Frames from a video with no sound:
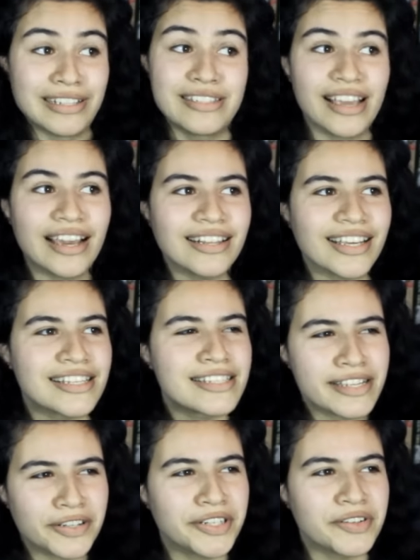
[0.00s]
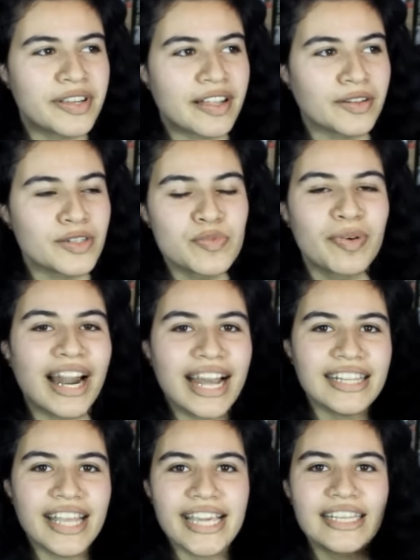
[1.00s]
want to say I like serial killers, but
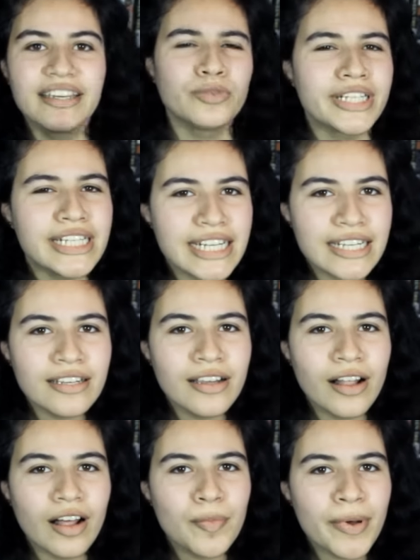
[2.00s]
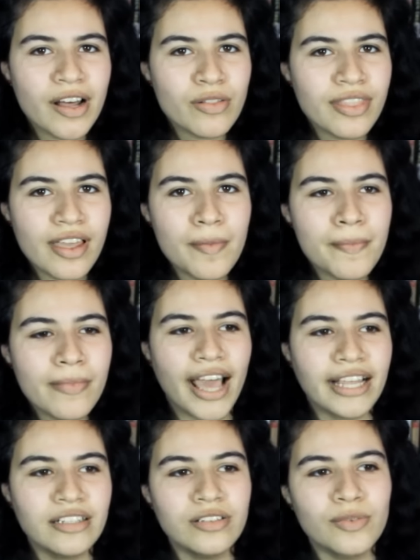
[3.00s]
I like reading about them
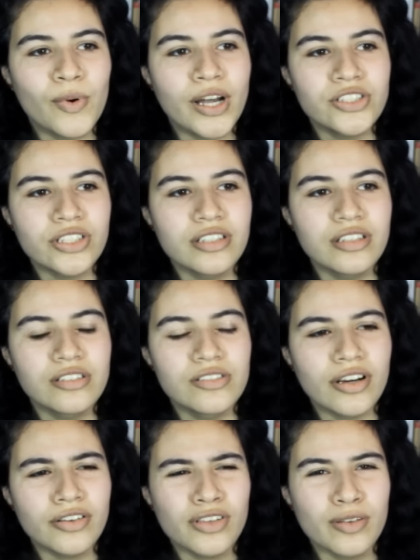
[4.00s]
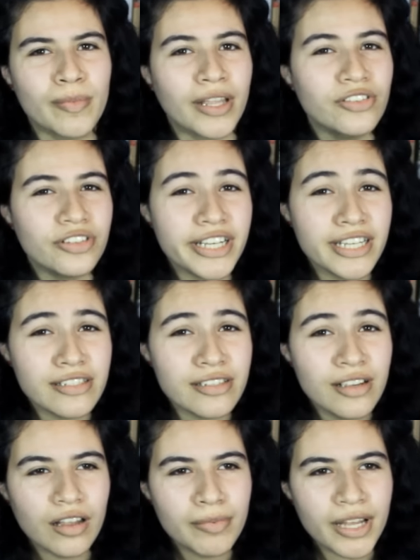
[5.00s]
and watching
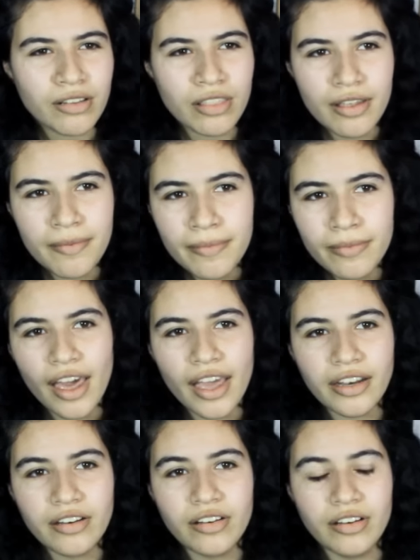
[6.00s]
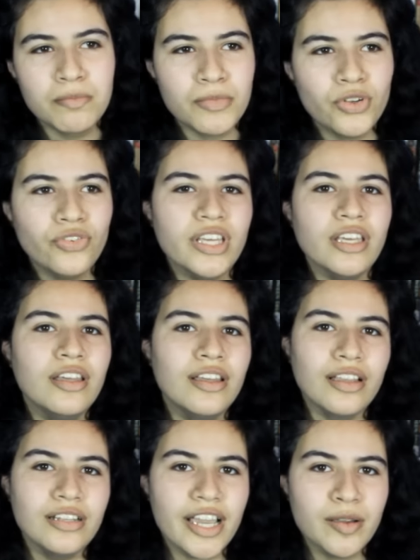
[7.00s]
documentaries about them and movie
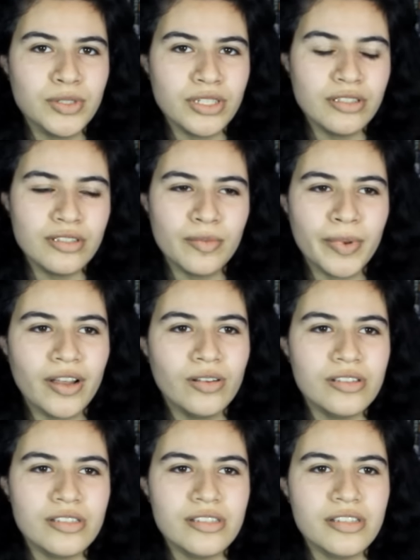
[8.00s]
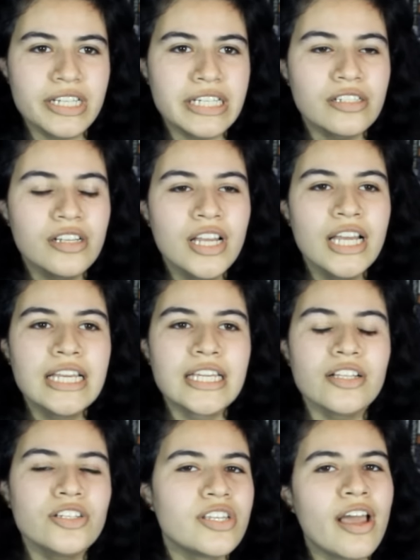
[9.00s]
adaptations about serial
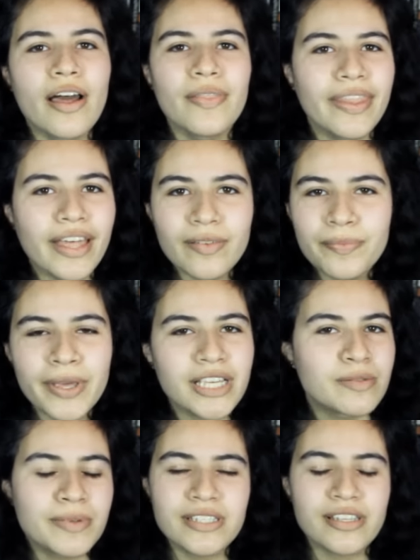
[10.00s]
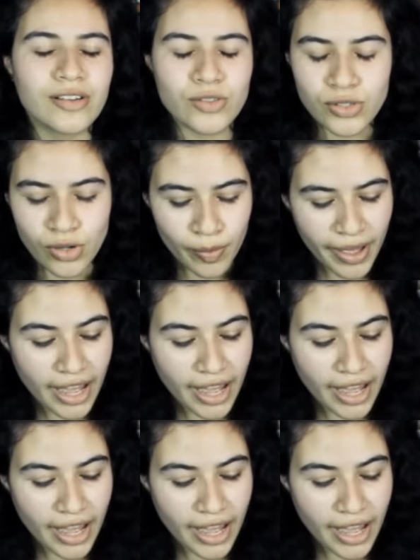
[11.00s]
killers. That makes me sound so